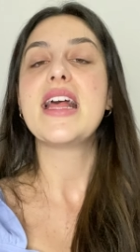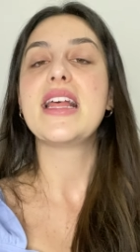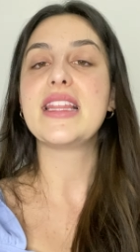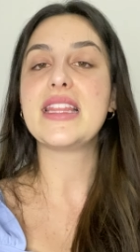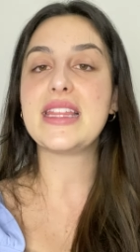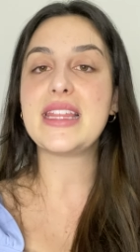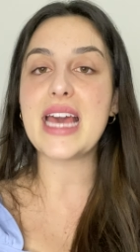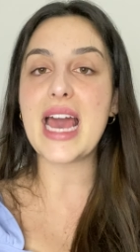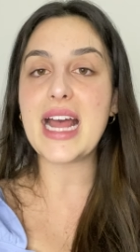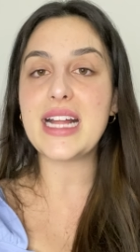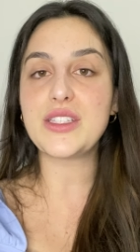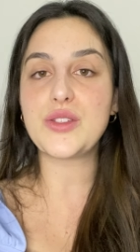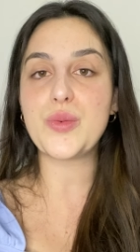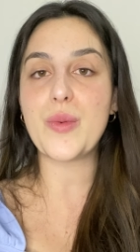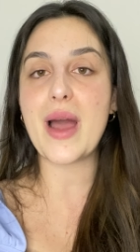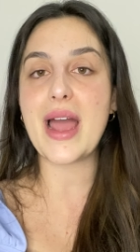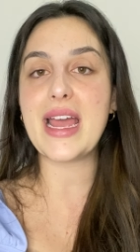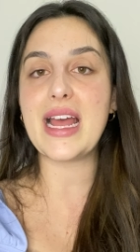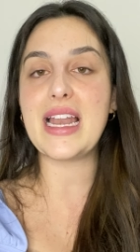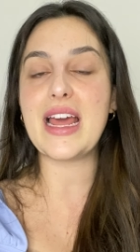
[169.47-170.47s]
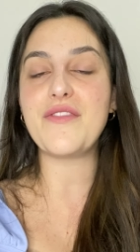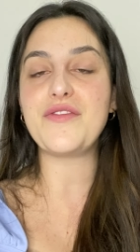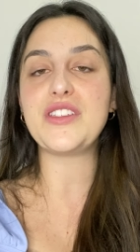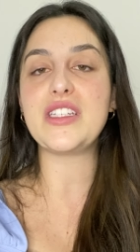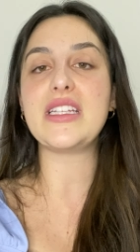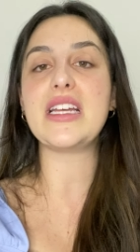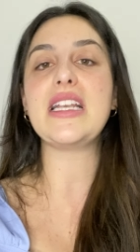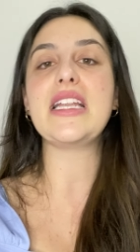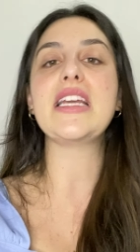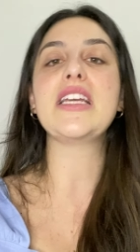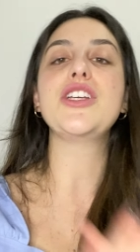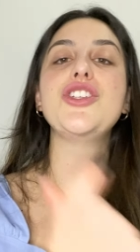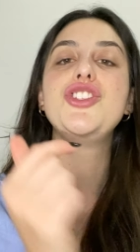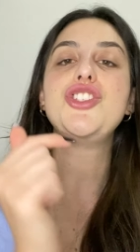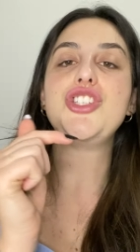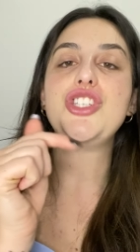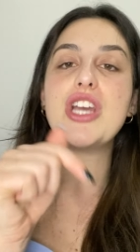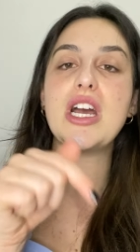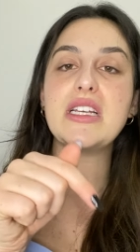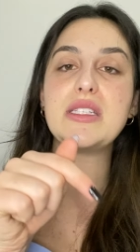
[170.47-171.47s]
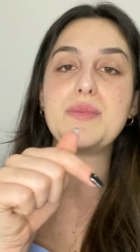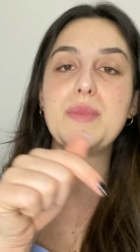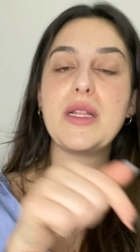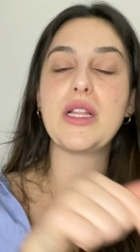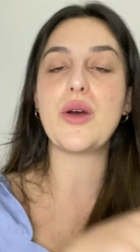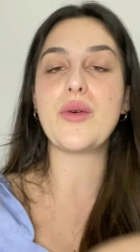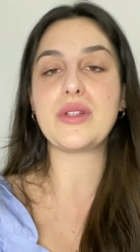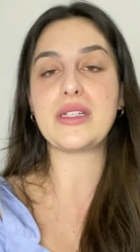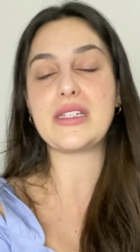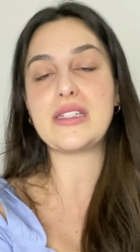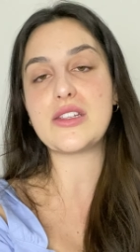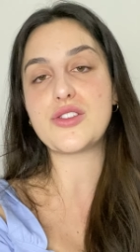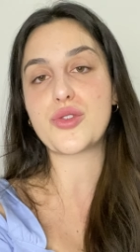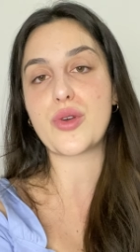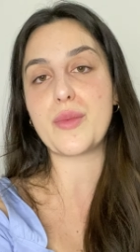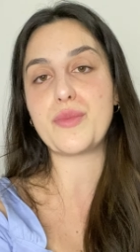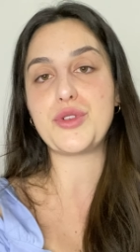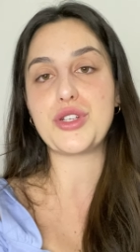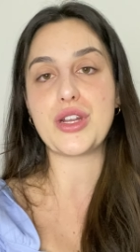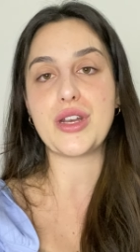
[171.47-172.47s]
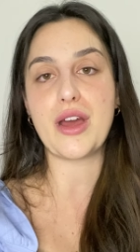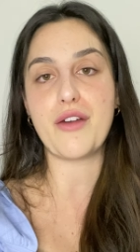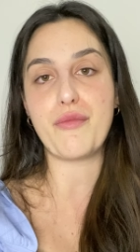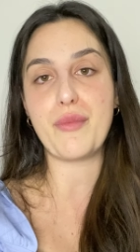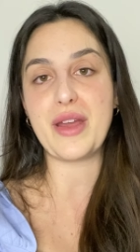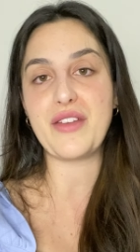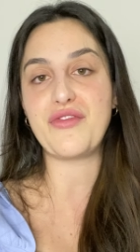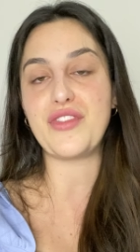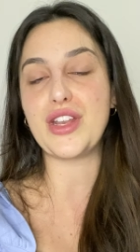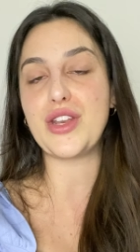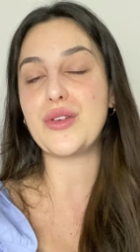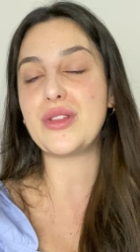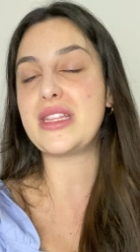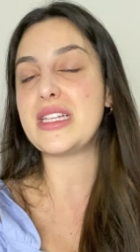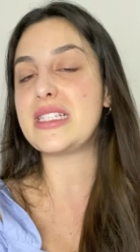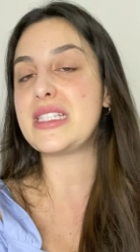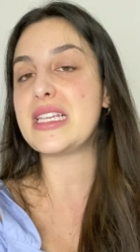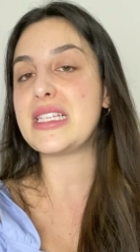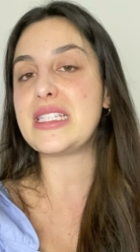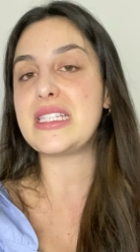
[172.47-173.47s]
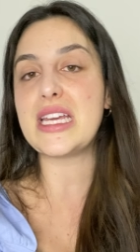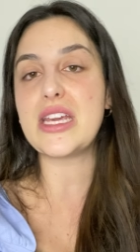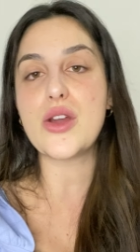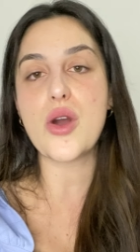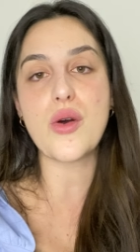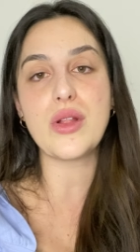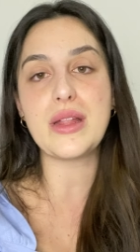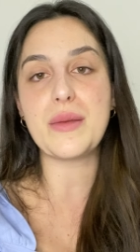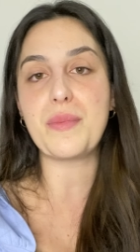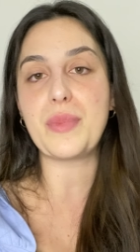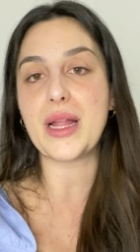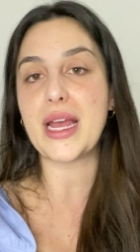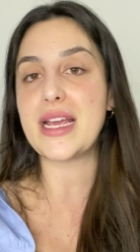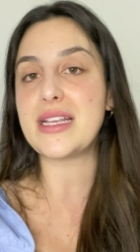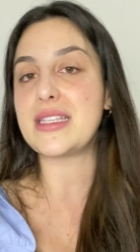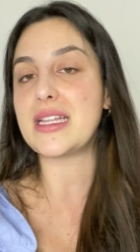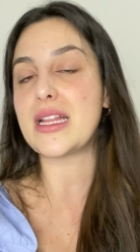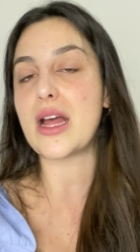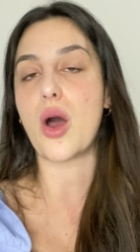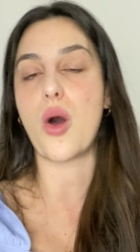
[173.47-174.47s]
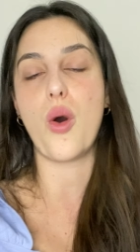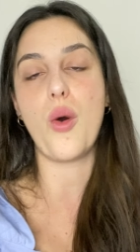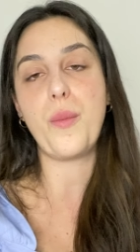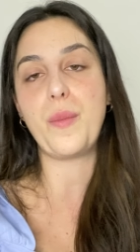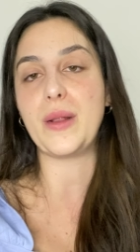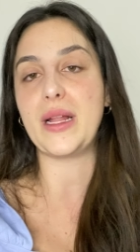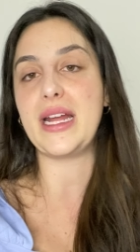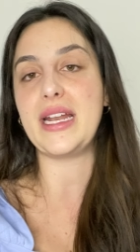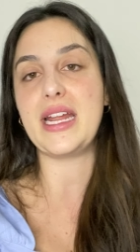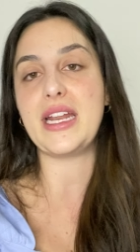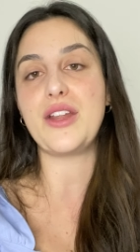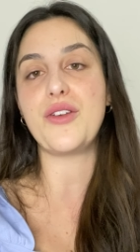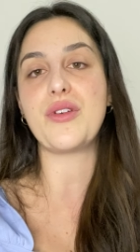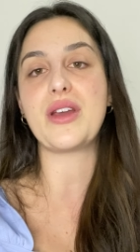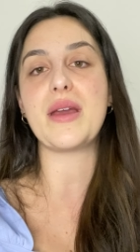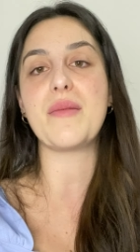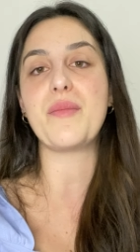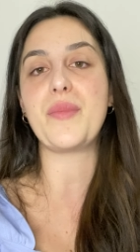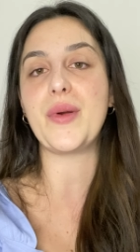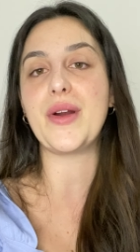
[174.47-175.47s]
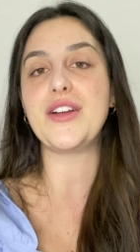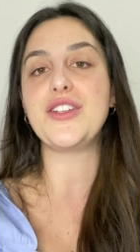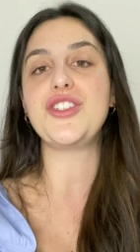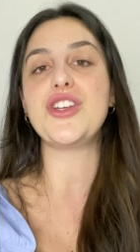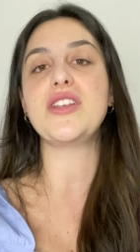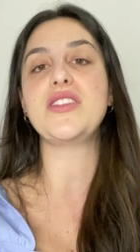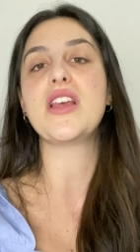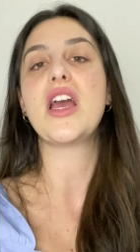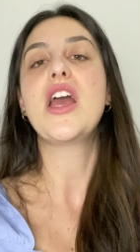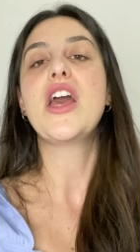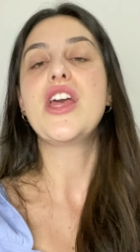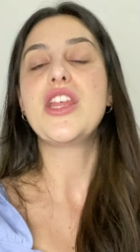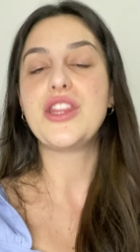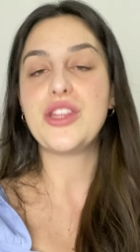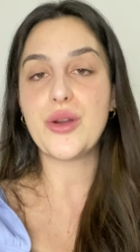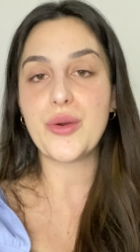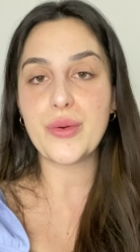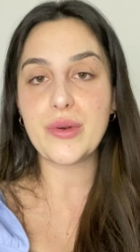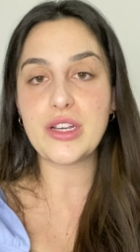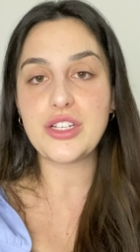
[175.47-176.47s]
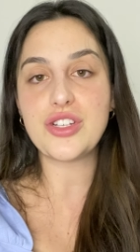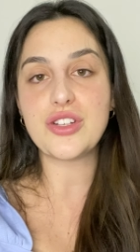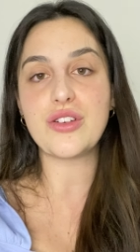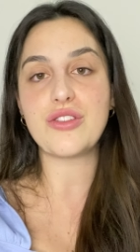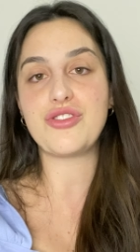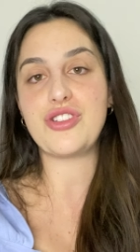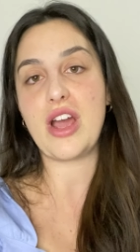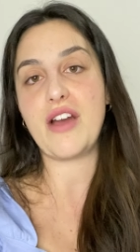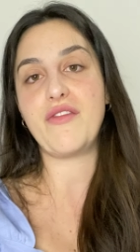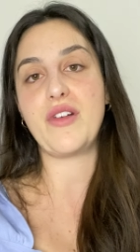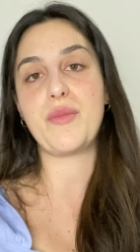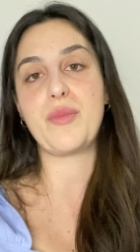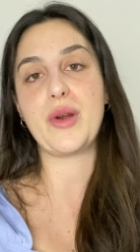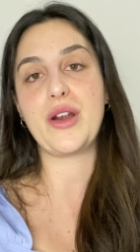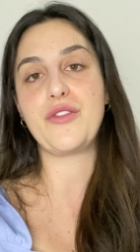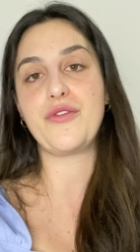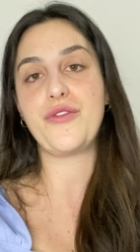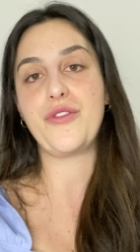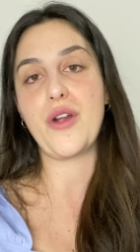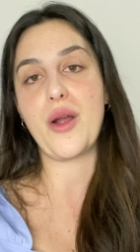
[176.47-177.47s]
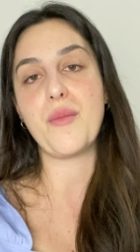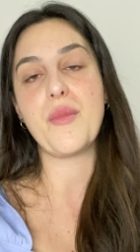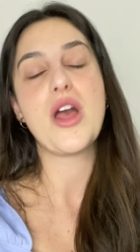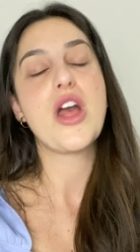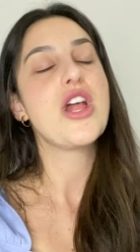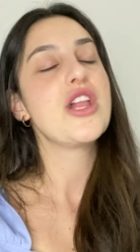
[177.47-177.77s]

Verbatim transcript: That's why I left the link just below in the description of my video. This is the only place in the whole planet you can purchase the original Java Burn from.